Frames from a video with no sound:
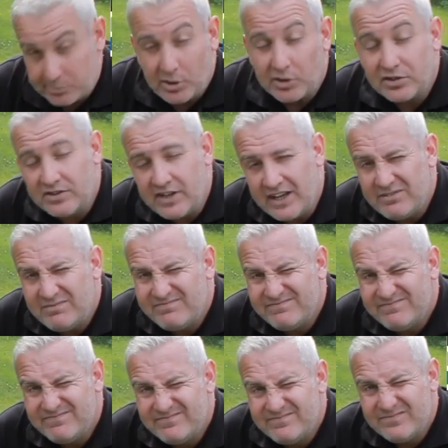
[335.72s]
product out.
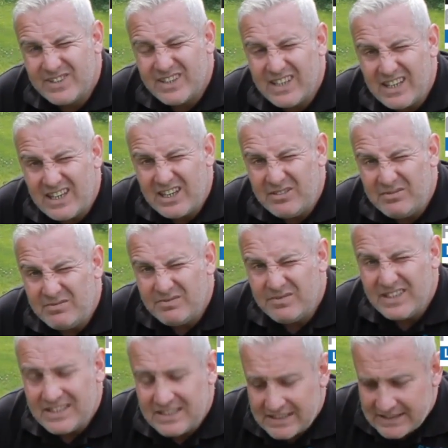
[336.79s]

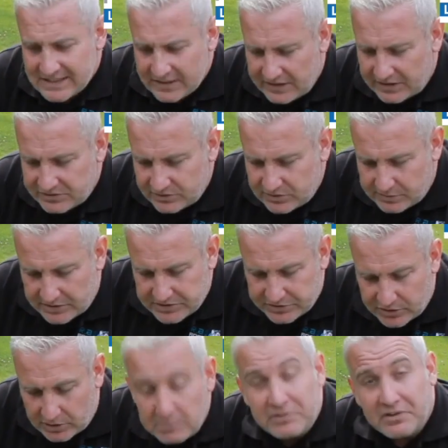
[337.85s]
That
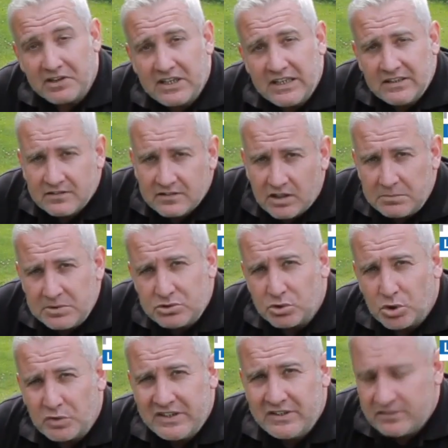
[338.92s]
situation got me thinking, got me
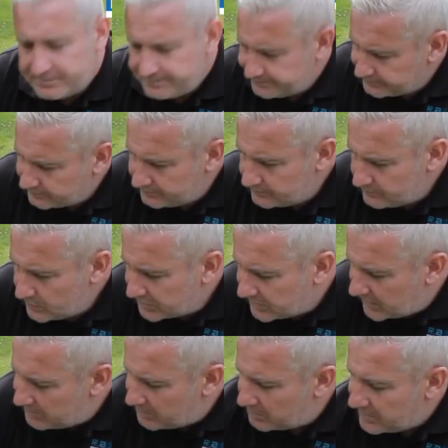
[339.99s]
drawing, and I
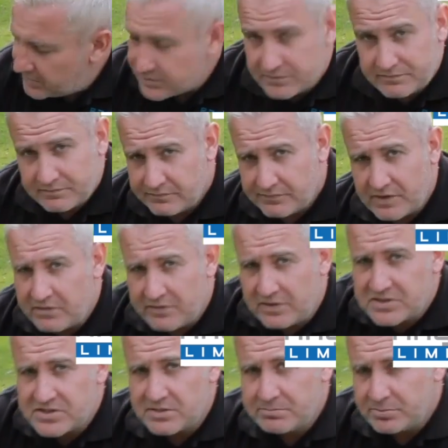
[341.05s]
came up with this. Very,
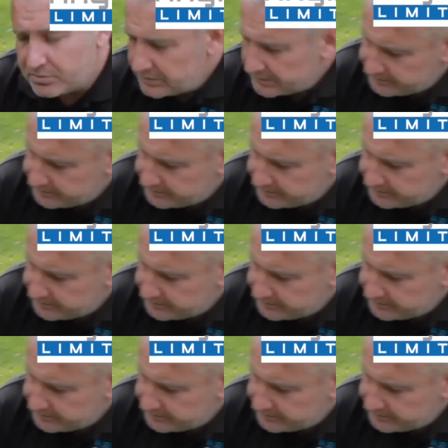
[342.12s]
very simple.